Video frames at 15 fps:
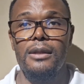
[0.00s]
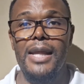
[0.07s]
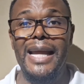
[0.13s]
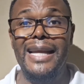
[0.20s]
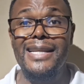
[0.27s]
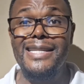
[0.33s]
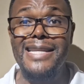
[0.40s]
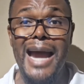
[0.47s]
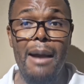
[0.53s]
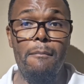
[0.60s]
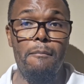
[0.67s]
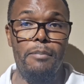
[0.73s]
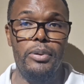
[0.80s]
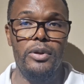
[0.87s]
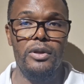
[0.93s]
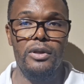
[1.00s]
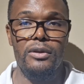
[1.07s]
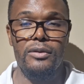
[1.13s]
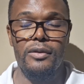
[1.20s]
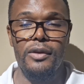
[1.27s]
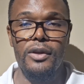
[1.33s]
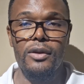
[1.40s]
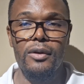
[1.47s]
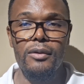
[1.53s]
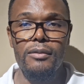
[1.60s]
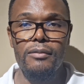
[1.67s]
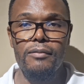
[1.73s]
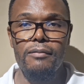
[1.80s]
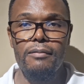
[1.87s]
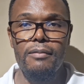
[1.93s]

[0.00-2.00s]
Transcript: a dump, you know.